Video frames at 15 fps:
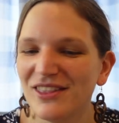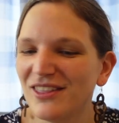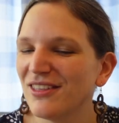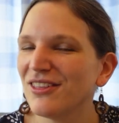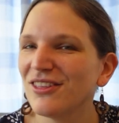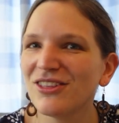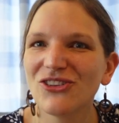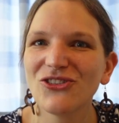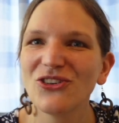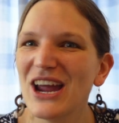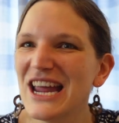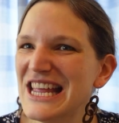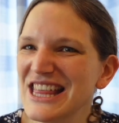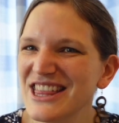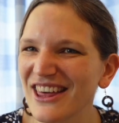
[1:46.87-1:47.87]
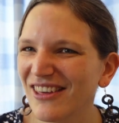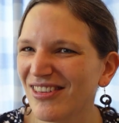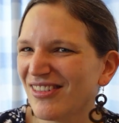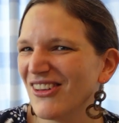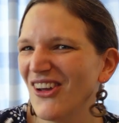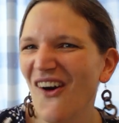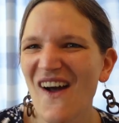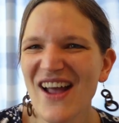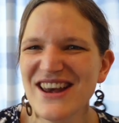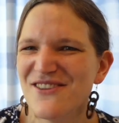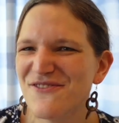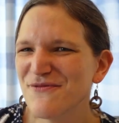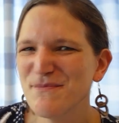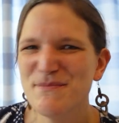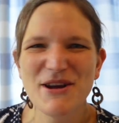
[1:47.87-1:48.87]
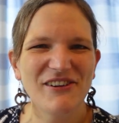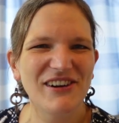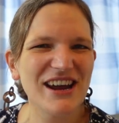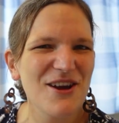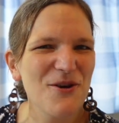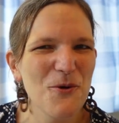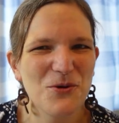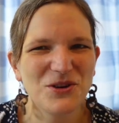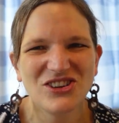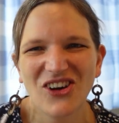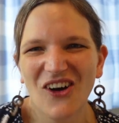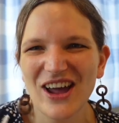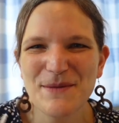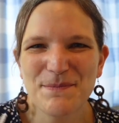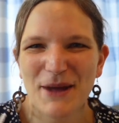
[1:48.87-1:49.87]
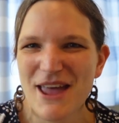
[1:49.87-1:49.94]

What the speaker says: strangest kind of miracle type